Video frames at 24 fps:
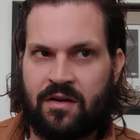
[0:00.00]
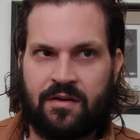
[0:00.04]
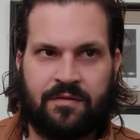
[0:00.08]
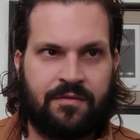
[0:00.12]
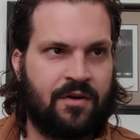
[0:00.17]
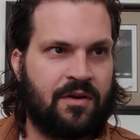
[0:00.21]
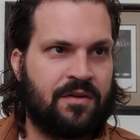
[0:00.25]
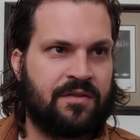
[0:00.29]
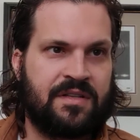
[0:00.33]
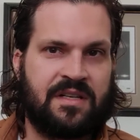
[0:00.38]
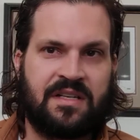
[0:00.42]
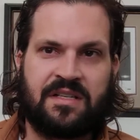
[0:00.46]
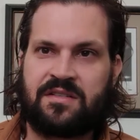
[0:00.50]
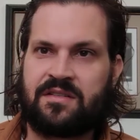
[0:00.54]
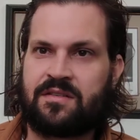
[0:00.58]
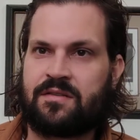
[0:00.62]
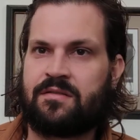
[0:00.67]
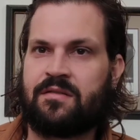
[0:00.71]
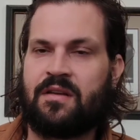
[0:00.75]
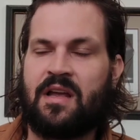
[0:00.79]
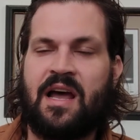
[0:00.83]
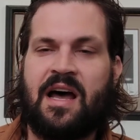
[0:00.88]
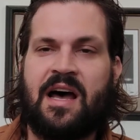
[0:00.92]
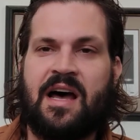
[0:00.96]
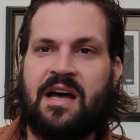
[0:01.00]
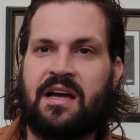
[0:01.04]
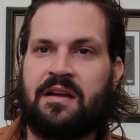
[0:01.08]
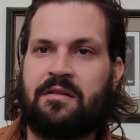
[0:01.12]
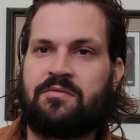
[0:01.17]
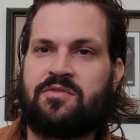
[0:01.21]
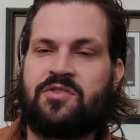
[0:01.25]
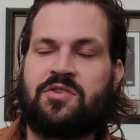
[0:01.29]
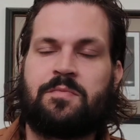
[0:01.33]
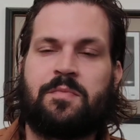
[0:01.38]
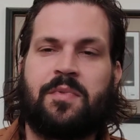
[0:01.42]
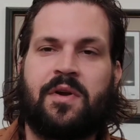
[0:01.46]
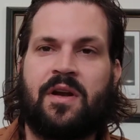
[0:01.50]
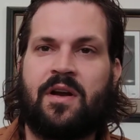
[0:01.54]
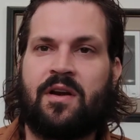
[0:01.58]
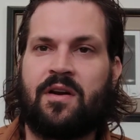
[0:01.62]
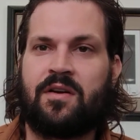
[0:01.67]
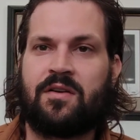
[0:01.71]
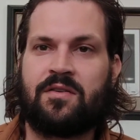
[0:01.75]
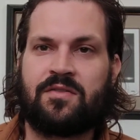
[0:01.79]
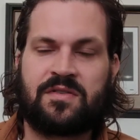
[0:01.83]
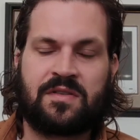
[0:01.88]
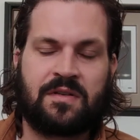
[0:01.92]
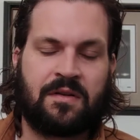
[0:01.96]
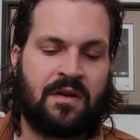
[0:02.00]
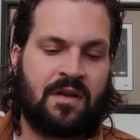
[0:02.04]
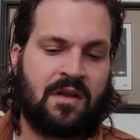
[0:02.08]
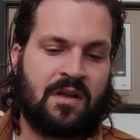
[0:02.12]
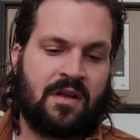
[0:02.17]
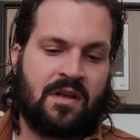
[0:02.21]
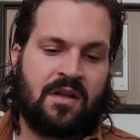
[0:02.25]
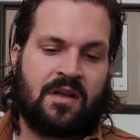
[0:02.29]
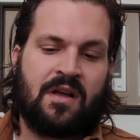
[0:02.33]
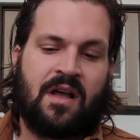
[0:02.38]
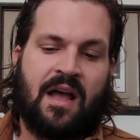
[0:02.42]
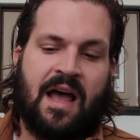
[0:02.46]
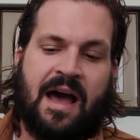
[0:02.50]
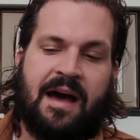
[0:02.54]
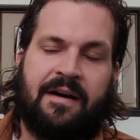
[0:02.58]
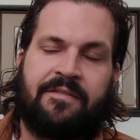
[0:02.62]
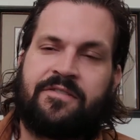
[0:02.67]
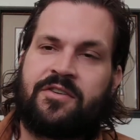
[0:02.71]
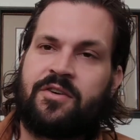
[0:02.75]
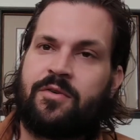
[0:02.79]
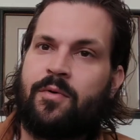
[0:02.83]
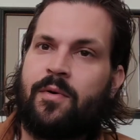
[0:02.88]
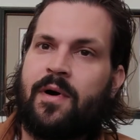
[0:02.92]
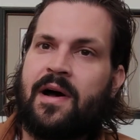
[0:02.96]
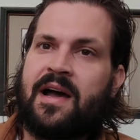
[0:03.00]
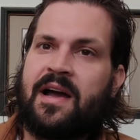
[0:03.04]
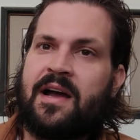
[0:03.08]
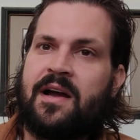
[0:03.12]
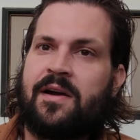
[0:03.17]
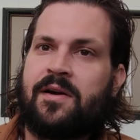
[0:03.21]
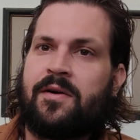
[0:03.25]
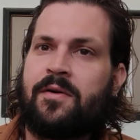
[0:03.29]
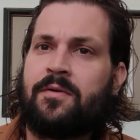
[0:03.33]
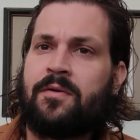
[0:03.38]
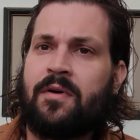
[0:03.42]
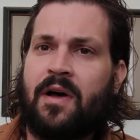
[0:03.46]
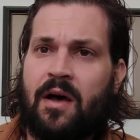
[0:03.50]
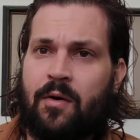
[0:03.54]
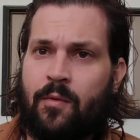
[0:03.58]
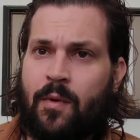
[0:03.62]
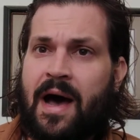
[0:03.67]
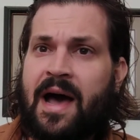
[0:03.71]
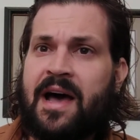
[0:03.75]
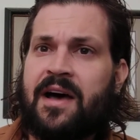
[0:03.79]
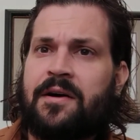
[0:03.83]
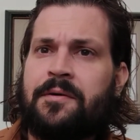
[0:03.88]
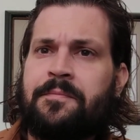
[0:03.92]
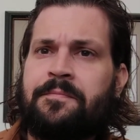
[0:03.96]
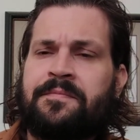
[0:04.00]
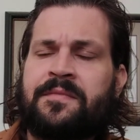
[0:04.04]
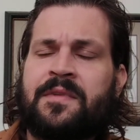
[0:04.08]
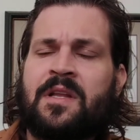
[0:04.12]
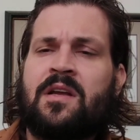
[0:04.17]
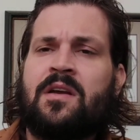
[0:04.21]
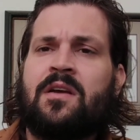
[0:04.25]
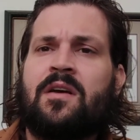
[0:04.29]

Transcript: all these superheroes. After a while,